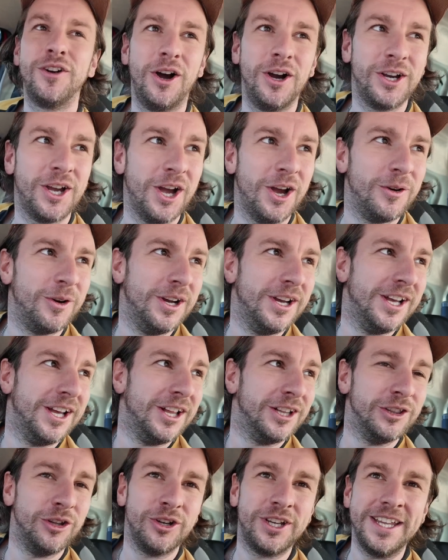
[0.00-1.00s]
got to go
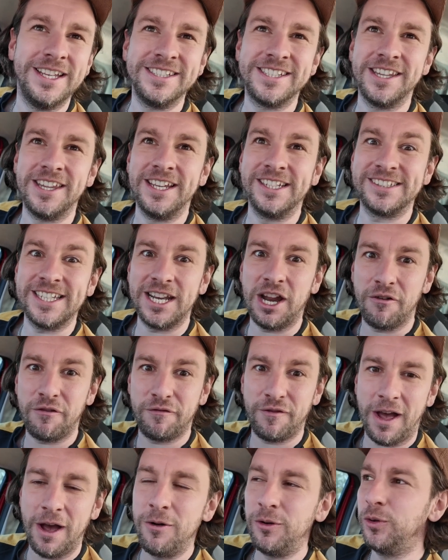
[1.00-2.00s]
look into this. And I
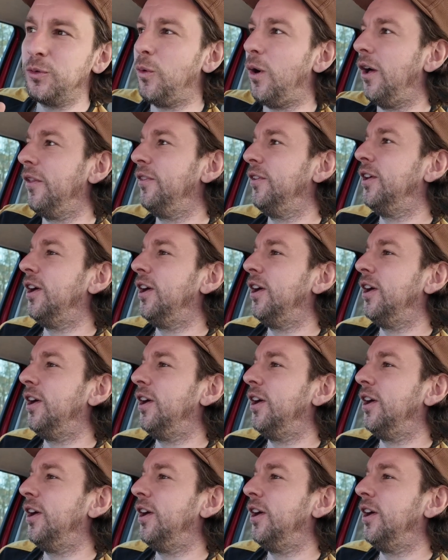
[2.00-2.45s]
found one